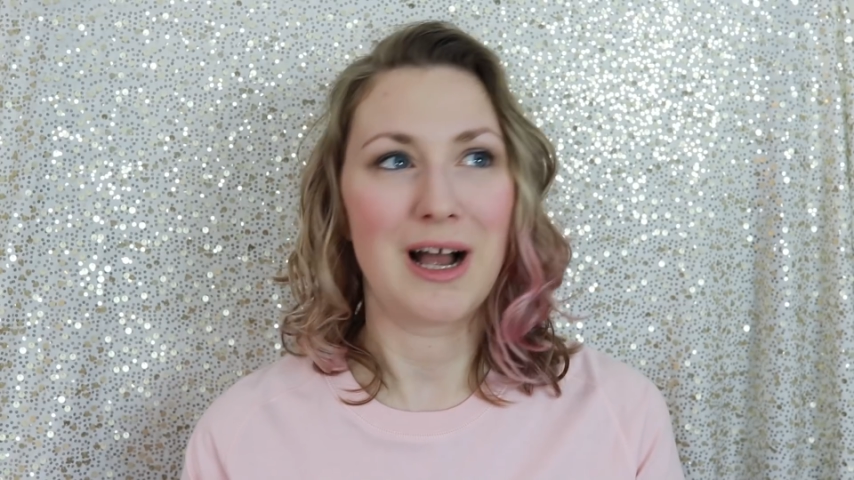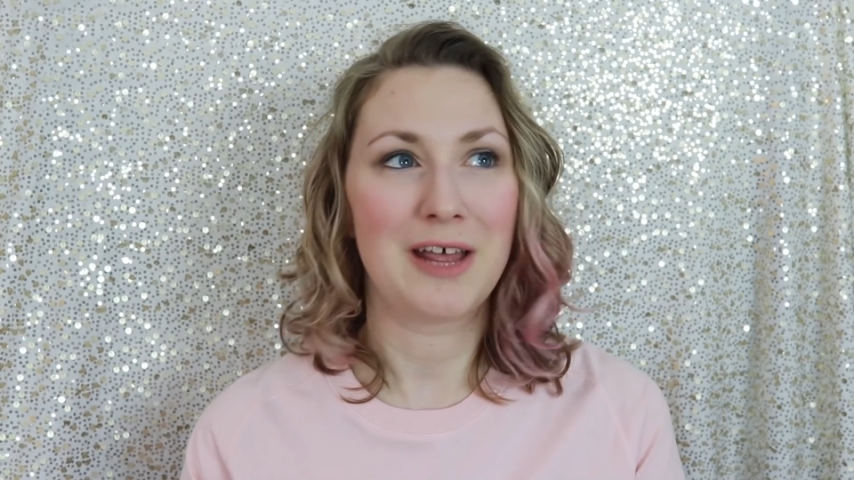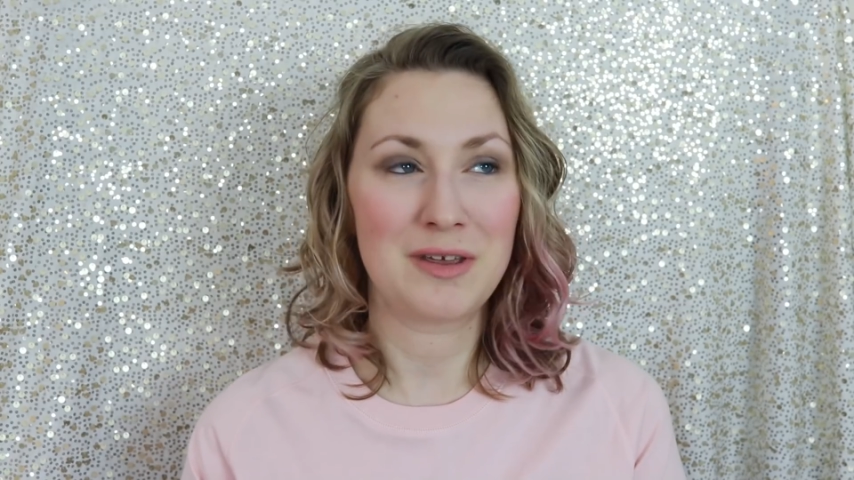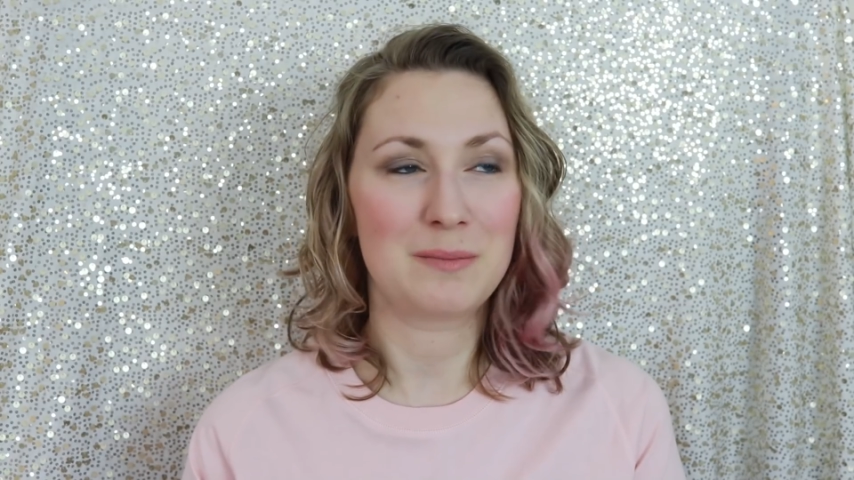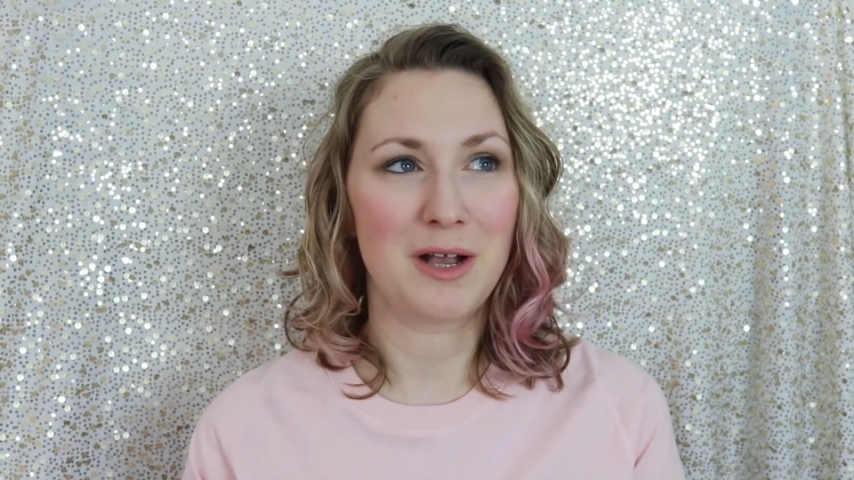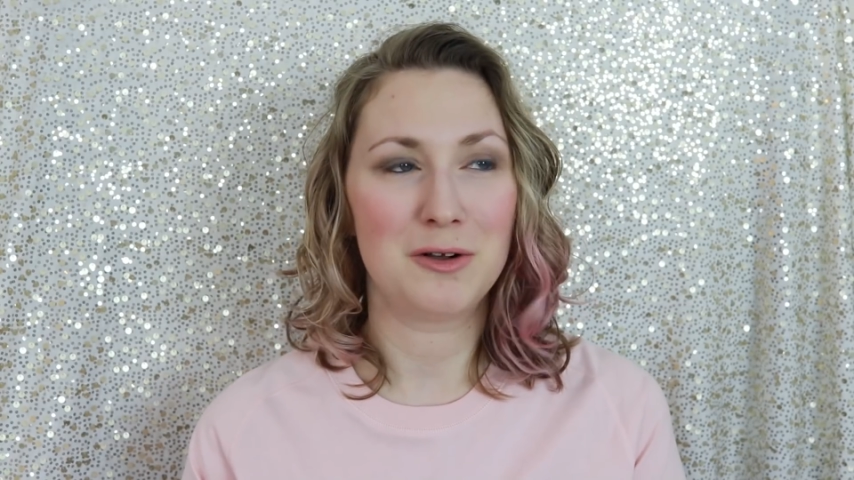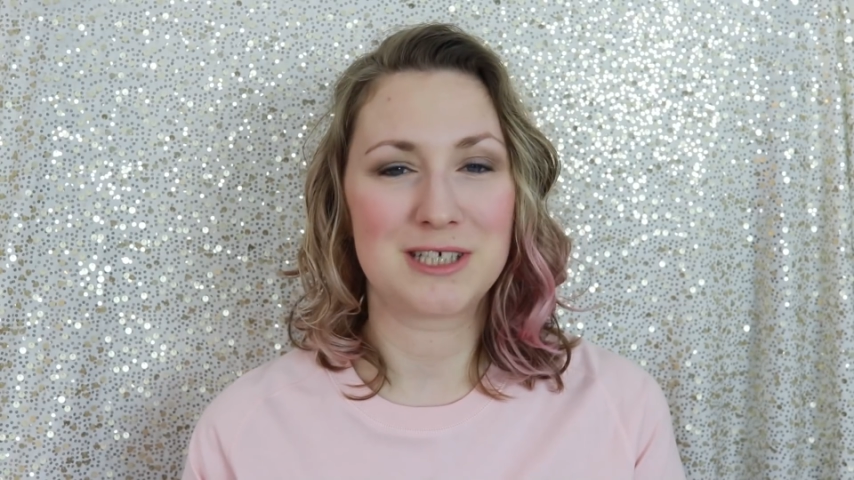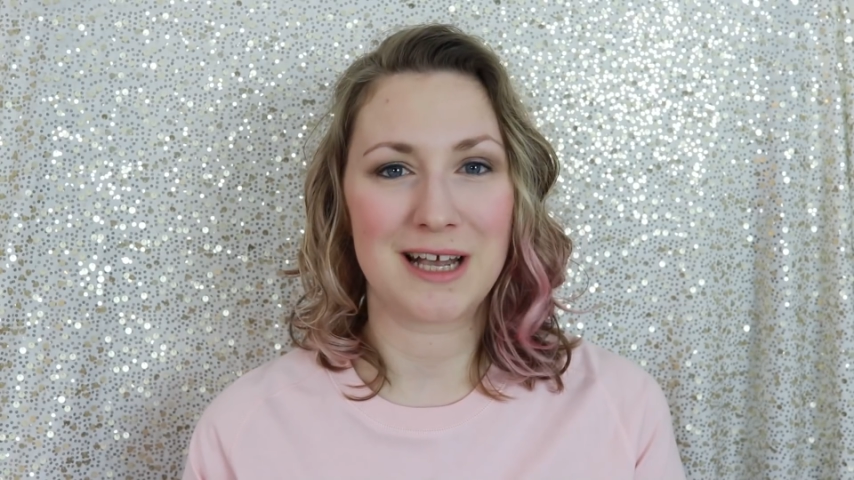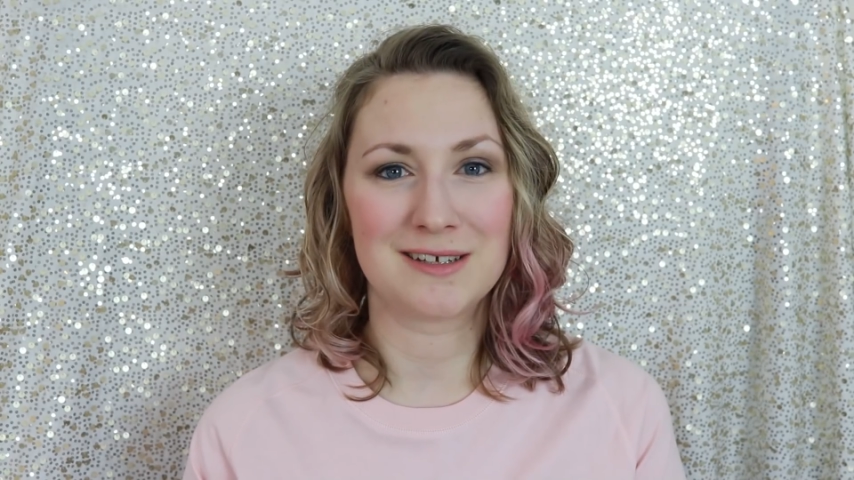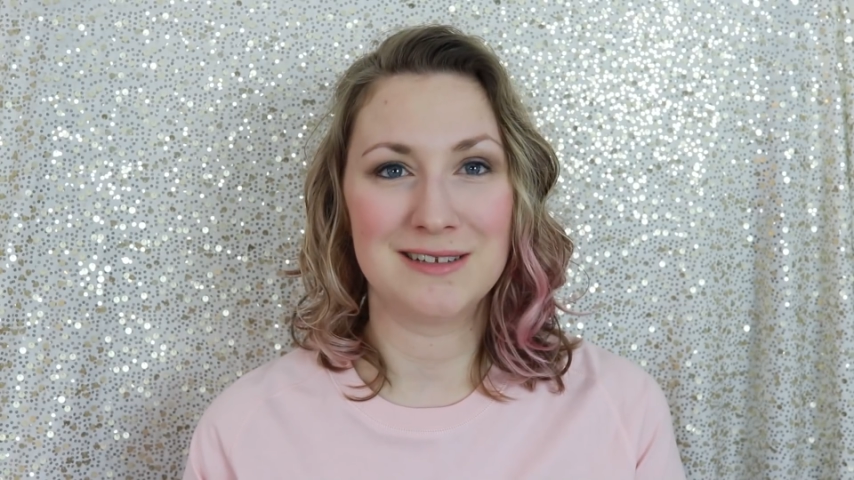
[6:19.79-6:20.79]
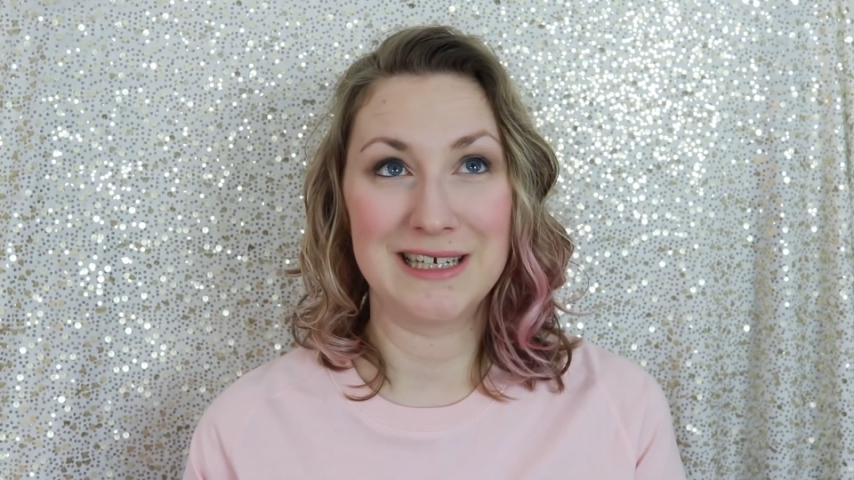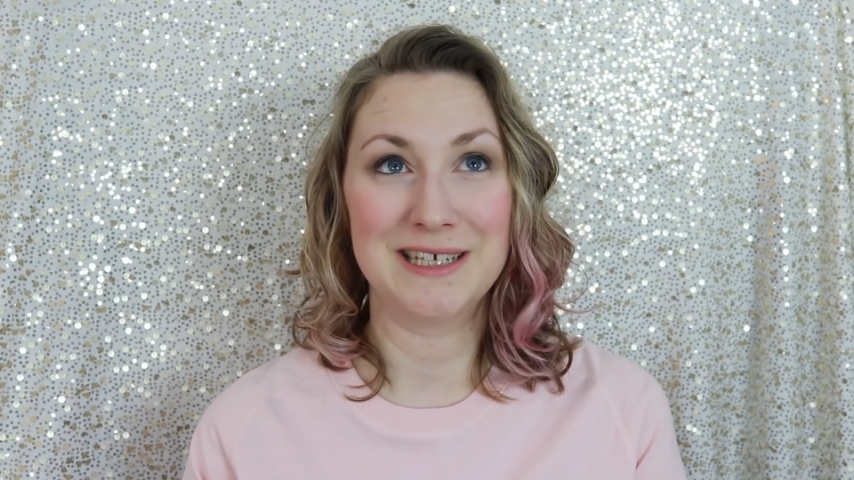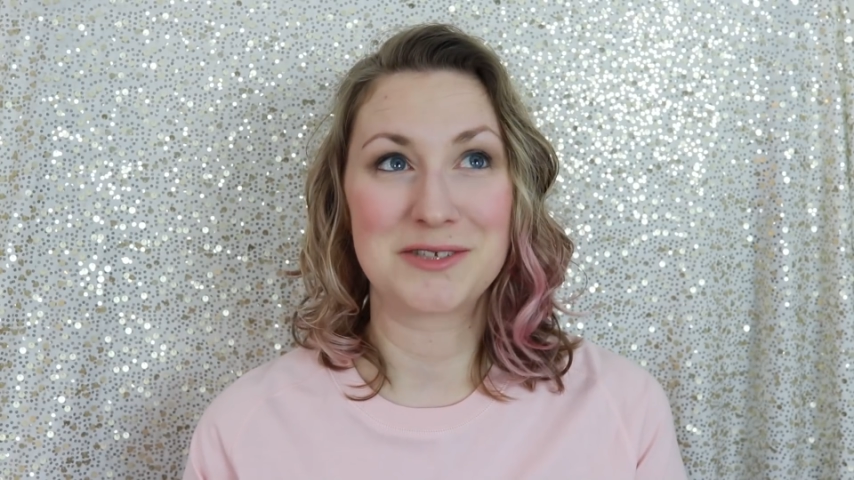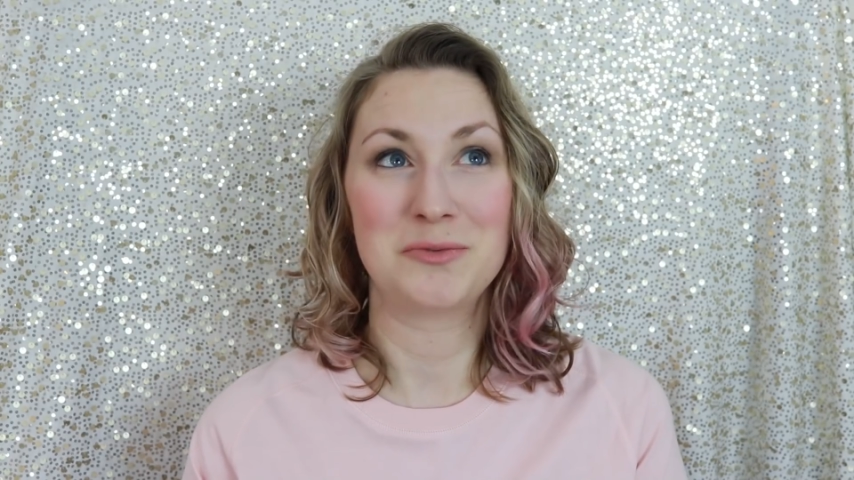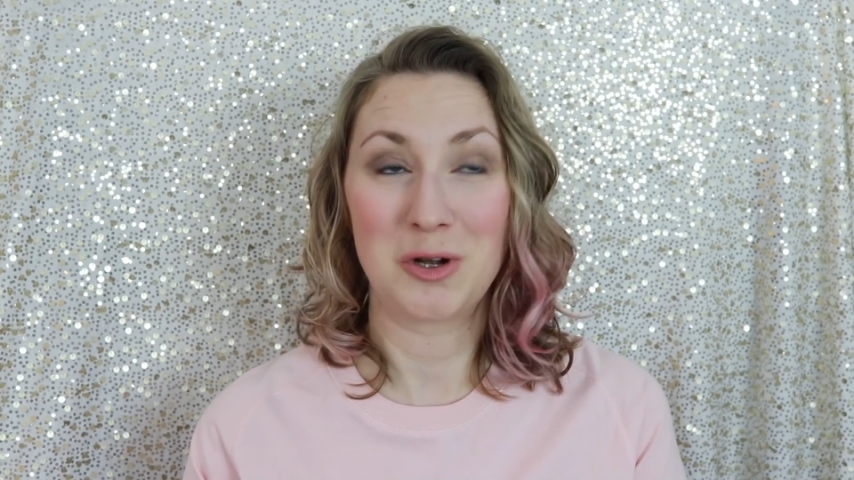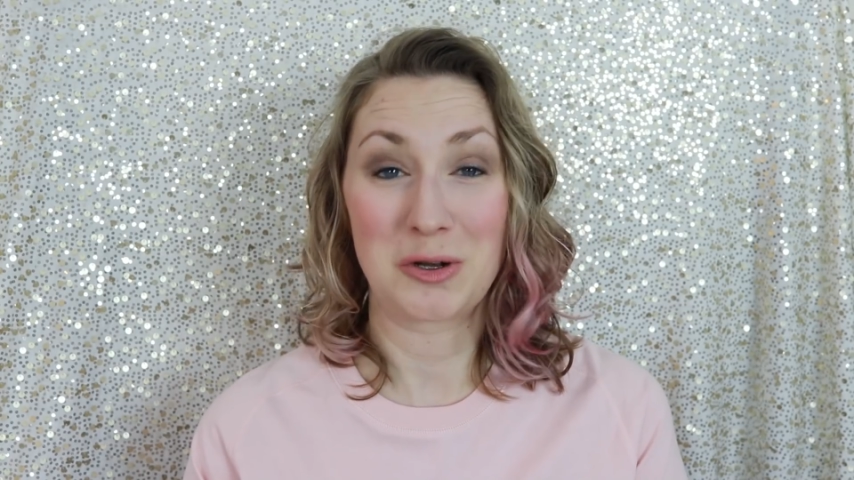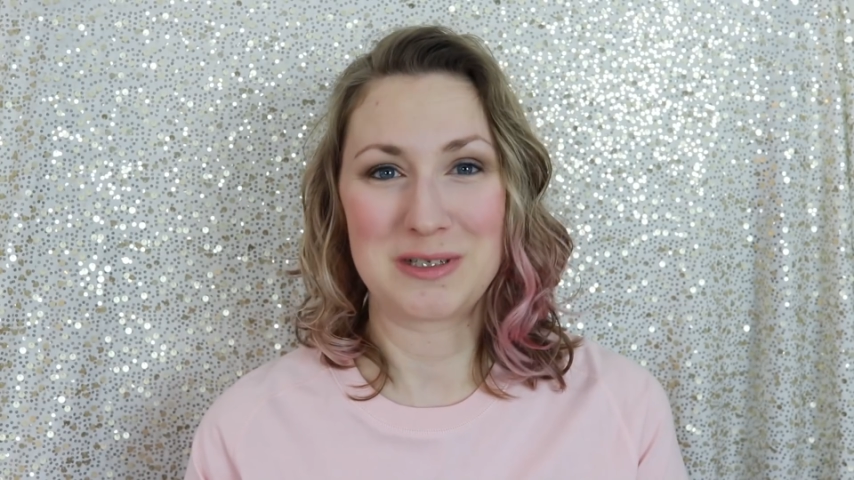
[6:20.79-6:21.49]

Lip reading: I think my whole channel is what